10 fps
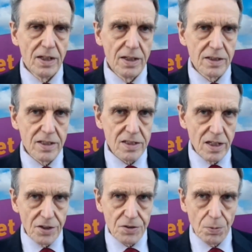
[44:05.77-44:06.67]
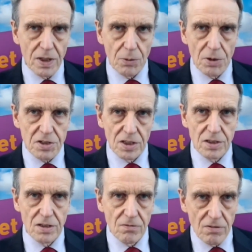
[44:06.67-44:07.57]
in this last week, which I
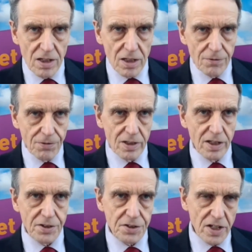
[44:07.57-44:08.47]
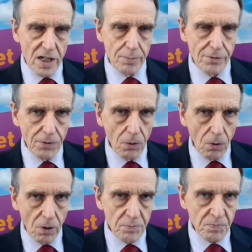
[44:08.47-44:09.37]
didn't really fully understand
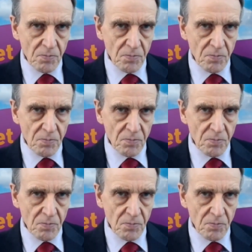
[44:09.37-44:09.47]
before,